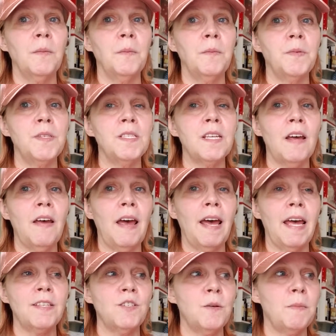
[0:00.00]
since I had
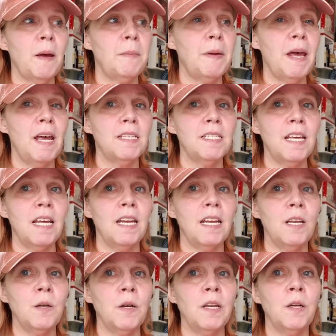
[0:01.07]
gastric bypass, and
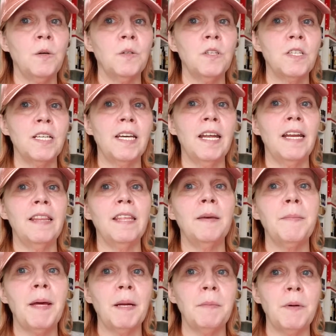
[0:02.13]
in order to get in the
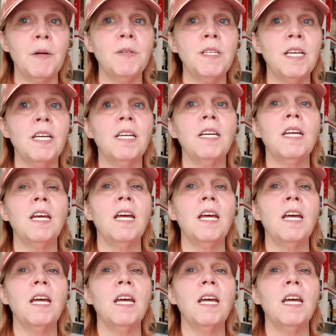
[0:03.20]
amount of protein